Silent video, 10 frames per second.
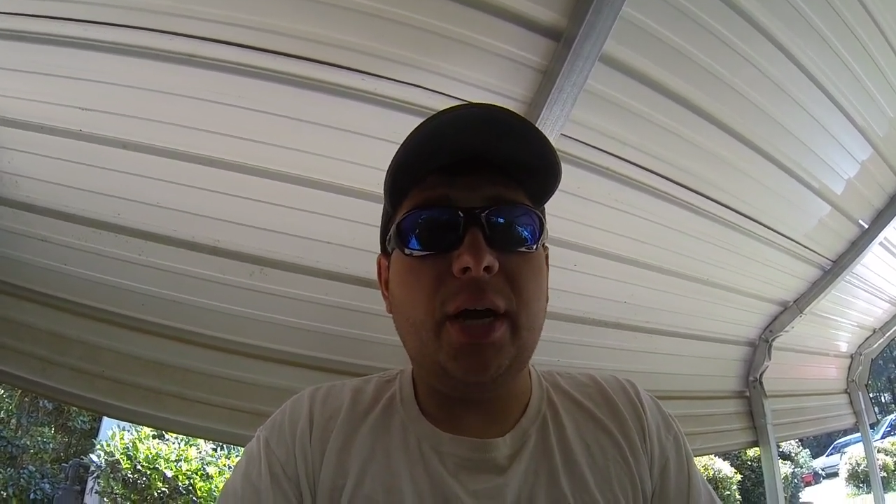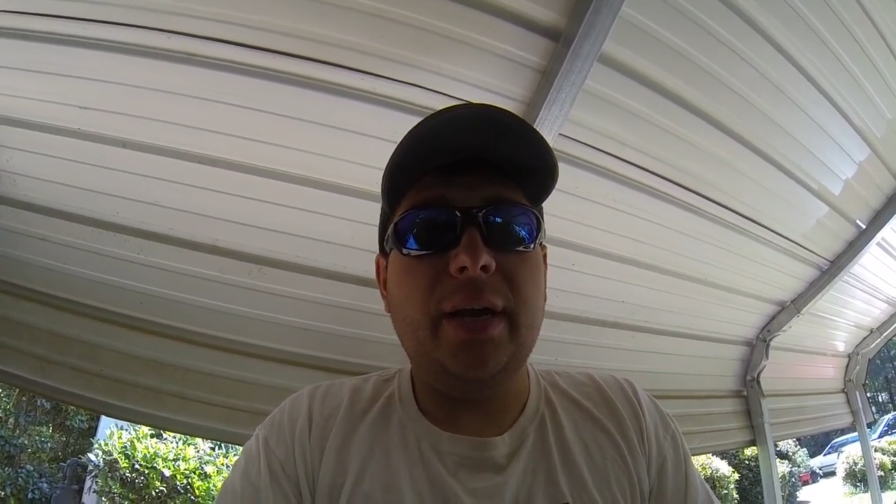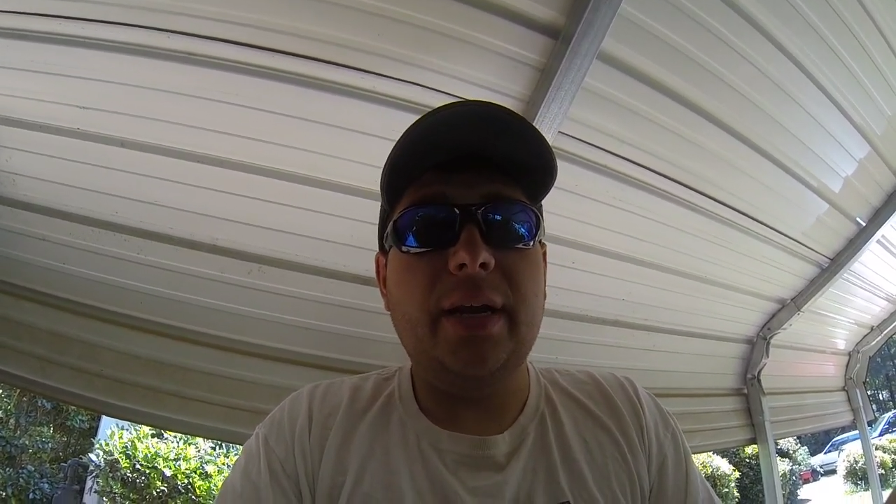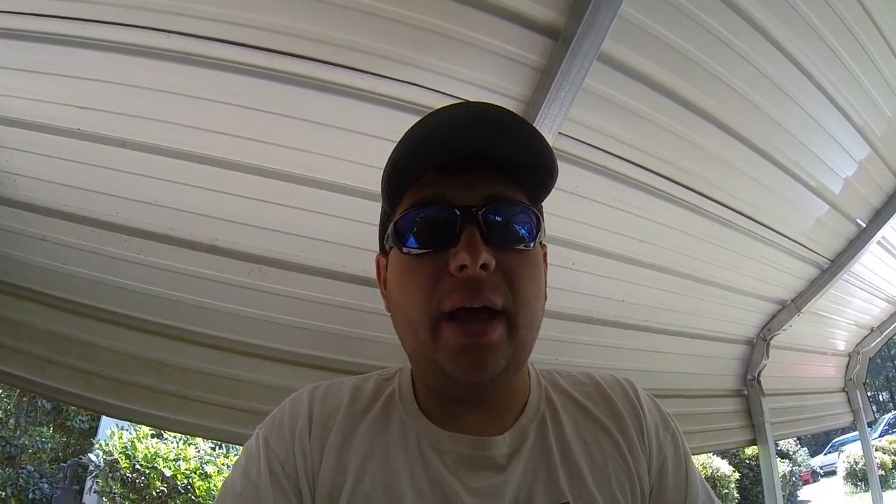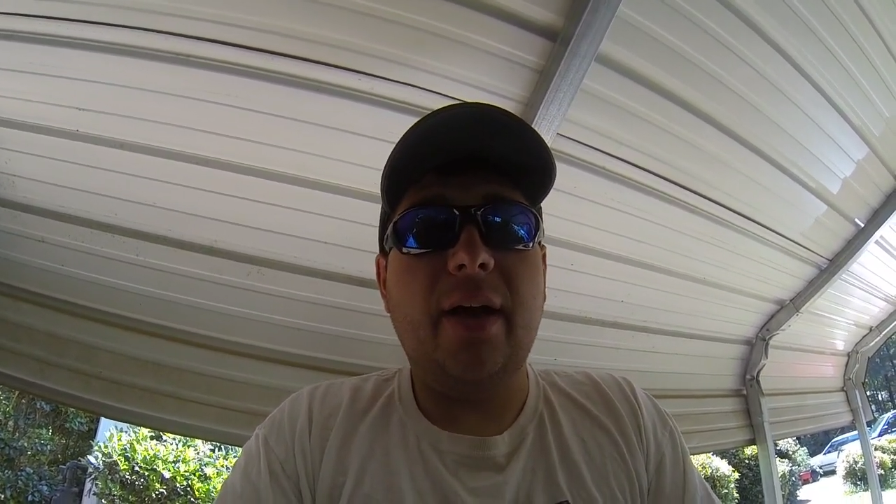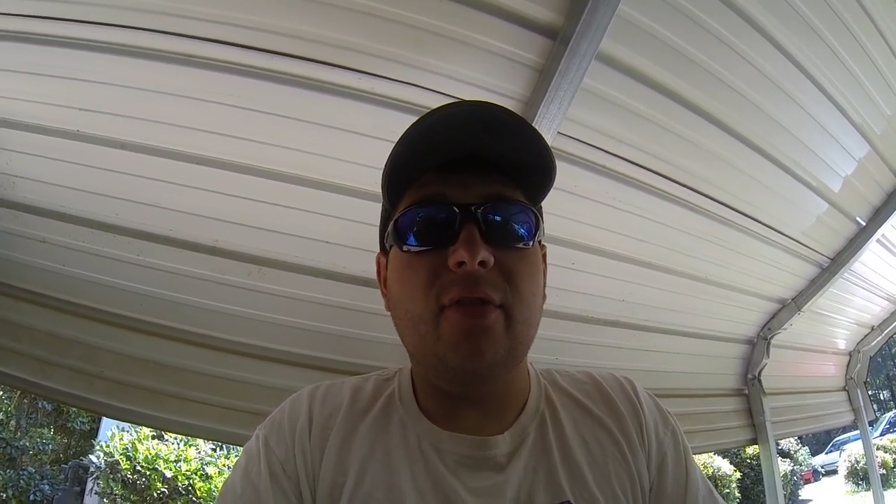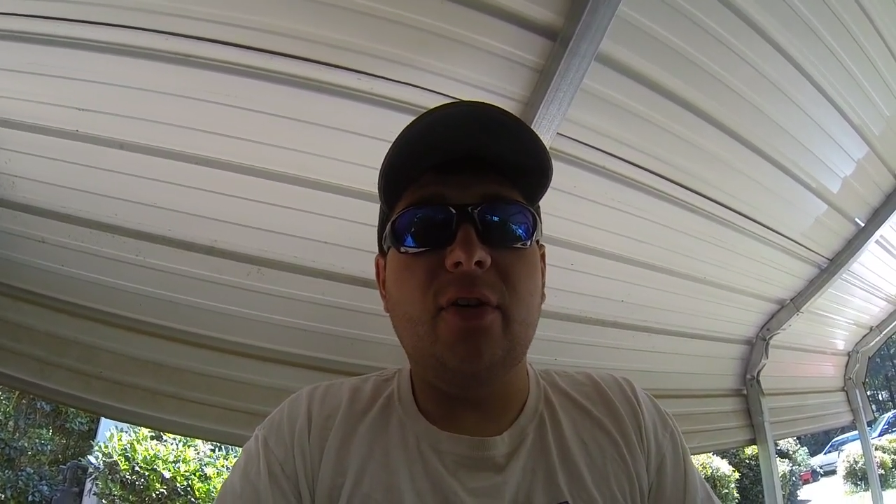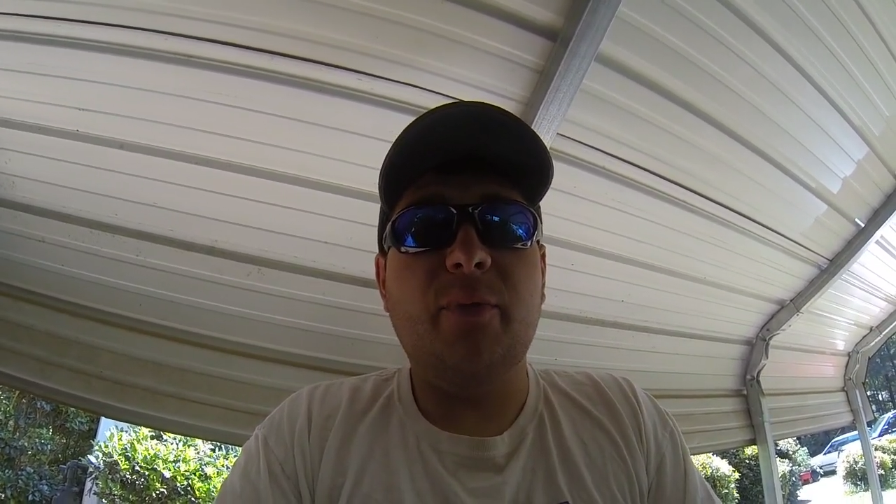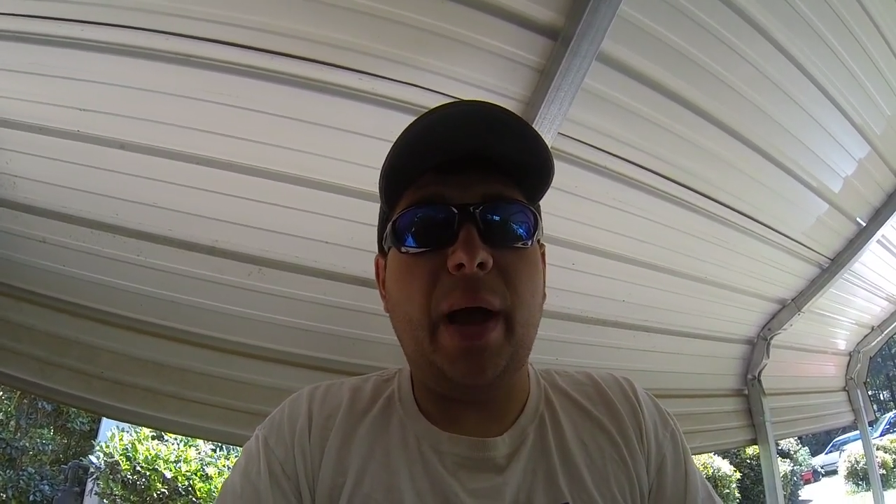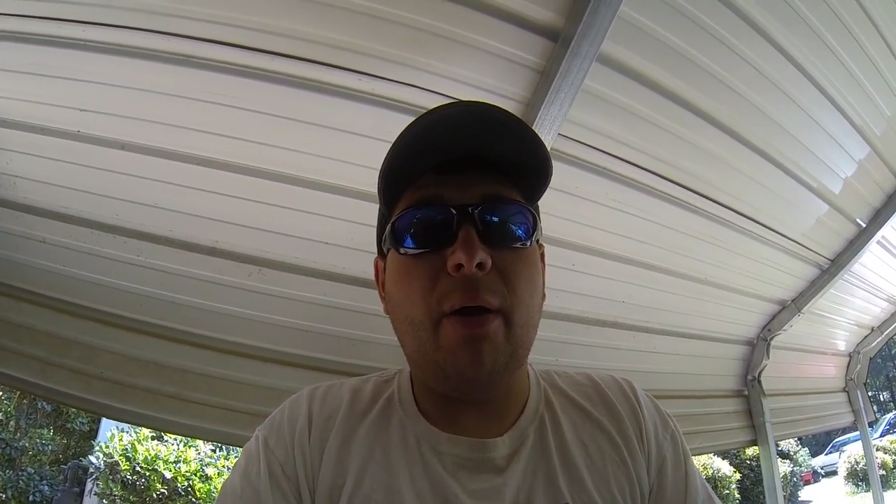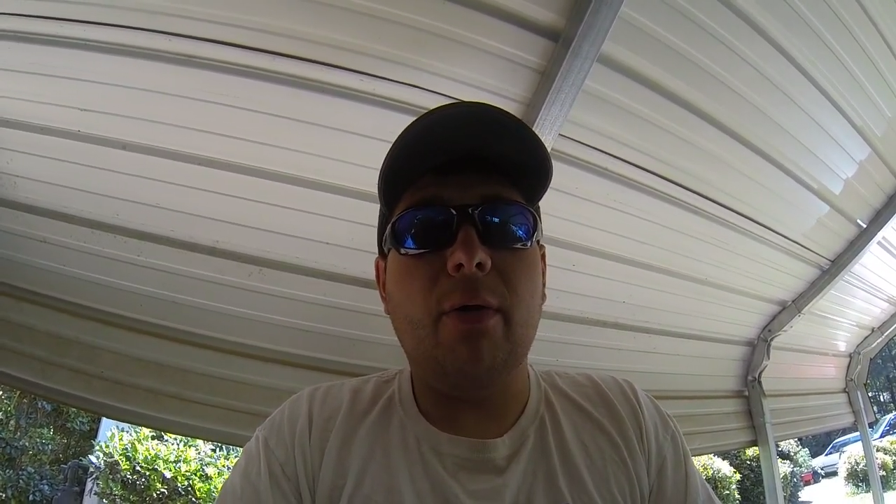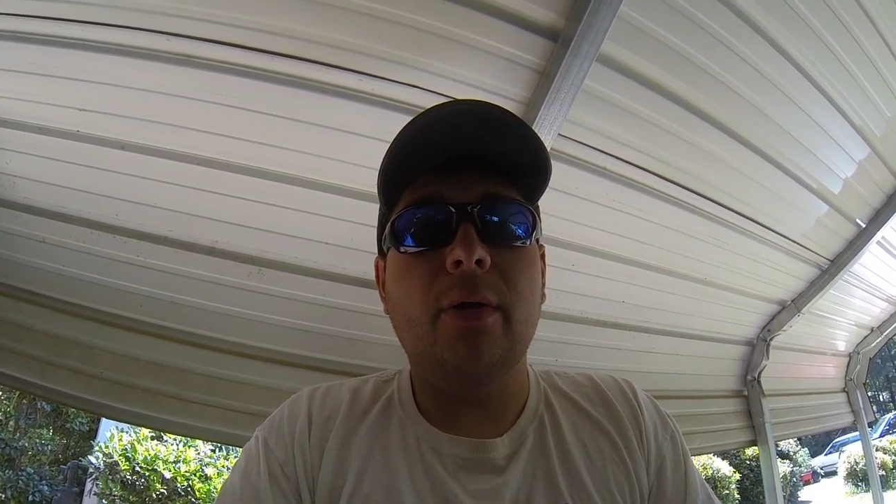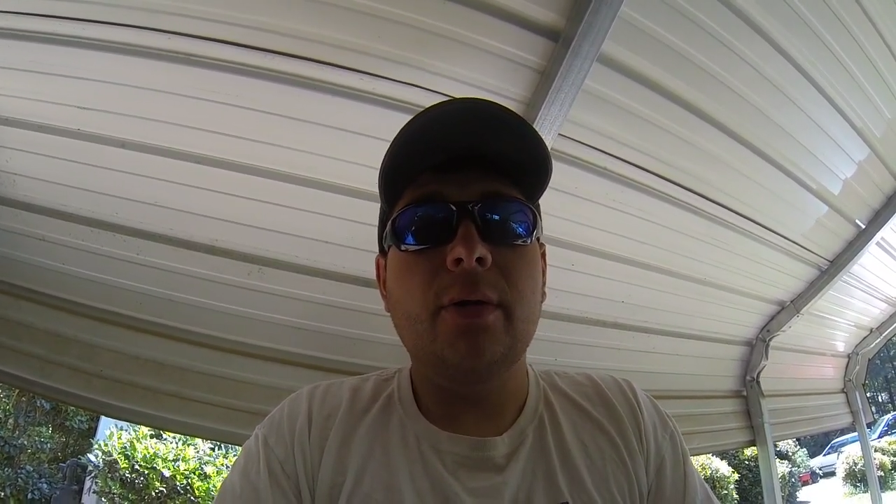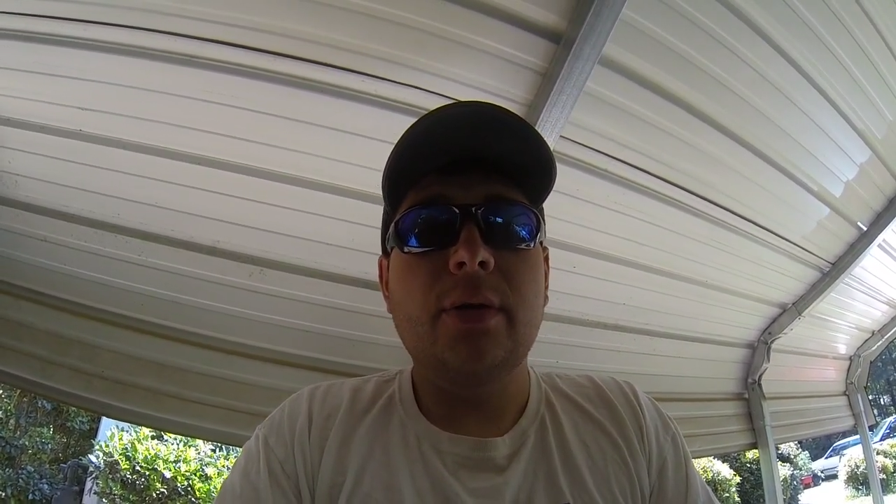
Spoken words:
I need to have enough power,